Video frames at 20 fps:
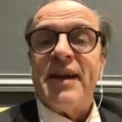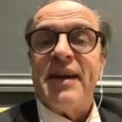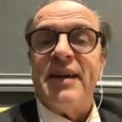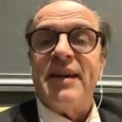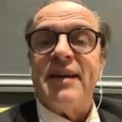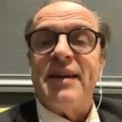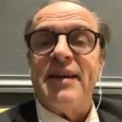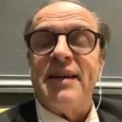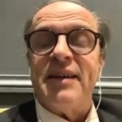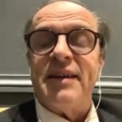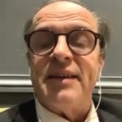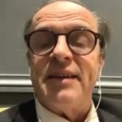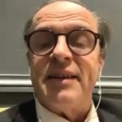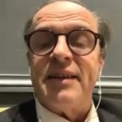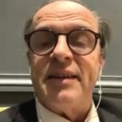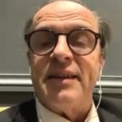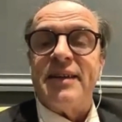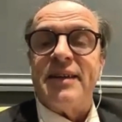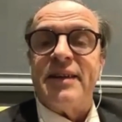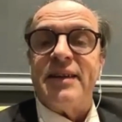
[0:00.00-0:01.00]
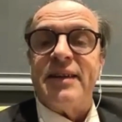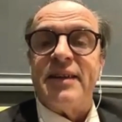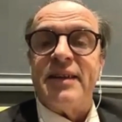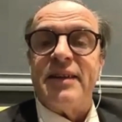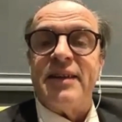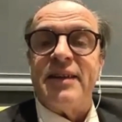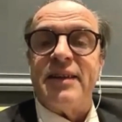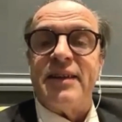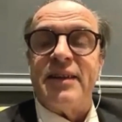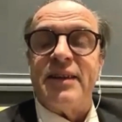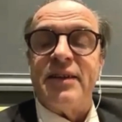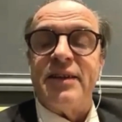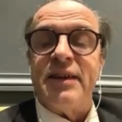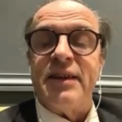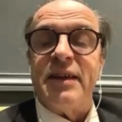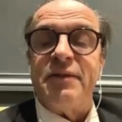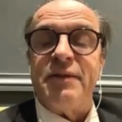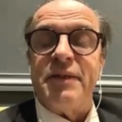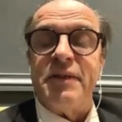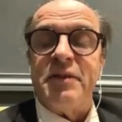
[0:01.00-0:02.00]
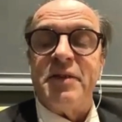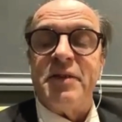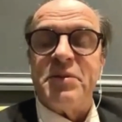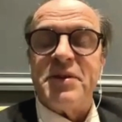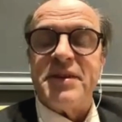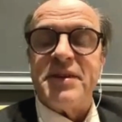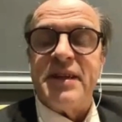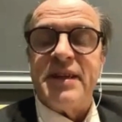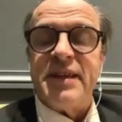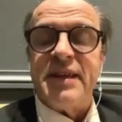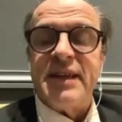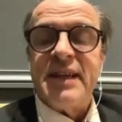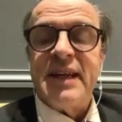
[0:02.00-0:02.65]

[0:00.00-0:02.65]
and 50%.